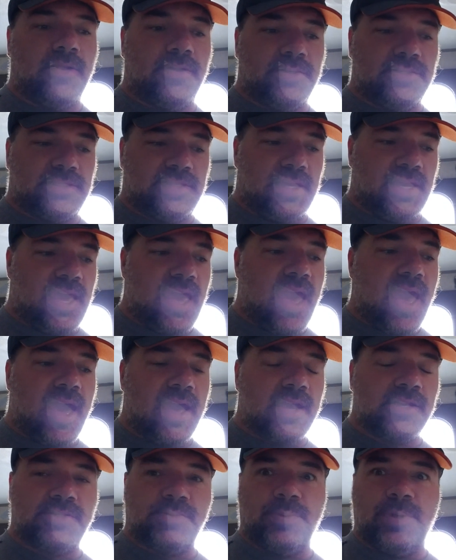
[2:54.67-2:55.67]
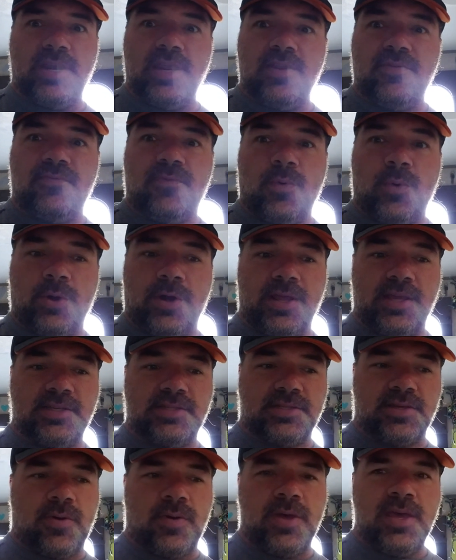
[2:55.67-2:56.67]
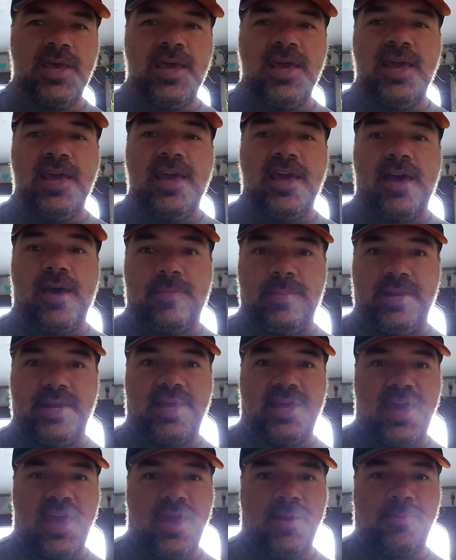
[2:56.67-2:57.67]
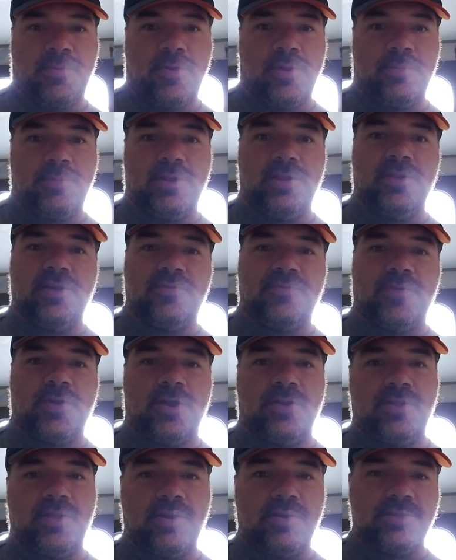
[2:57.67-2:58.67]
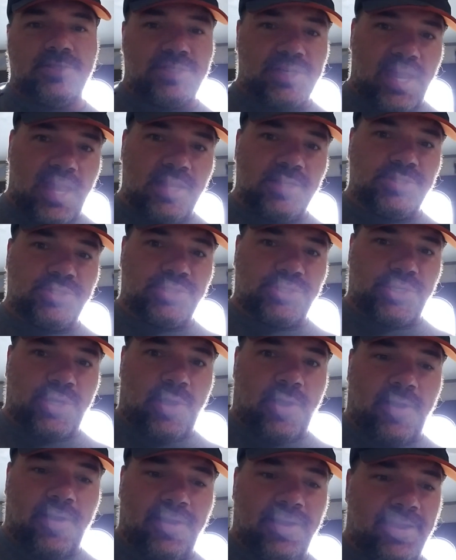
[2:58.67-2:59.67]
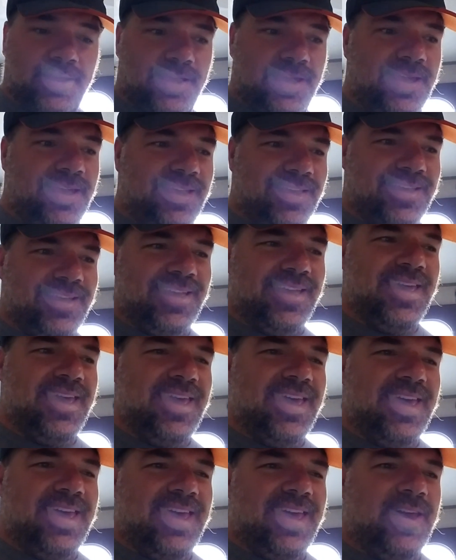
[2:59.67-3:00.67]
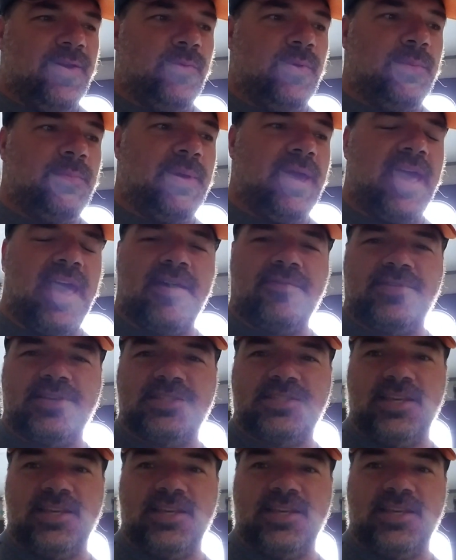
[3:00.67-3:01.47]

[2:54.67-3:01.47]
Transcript: in cash, and we need 40. So I'm in the camper. I'm going to look for our little change jar and we may have to see